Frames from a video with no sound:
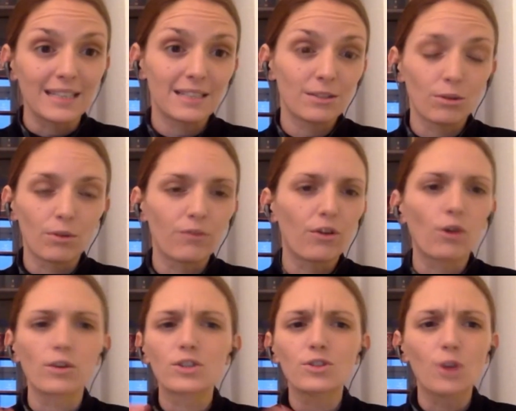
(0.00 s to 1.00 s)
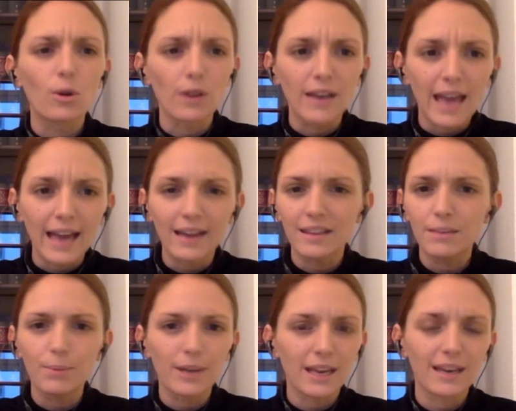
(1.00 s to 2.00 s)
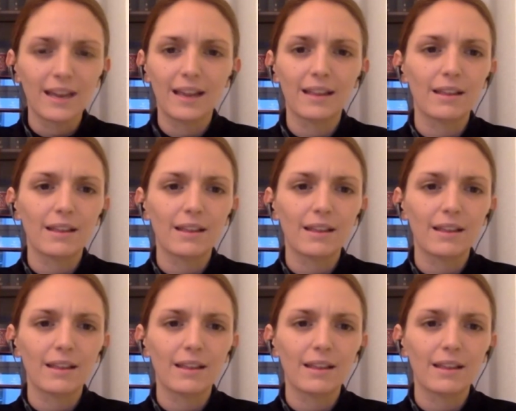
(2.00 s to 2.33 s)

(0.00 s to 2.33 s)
So for a stolen egg in the beginning,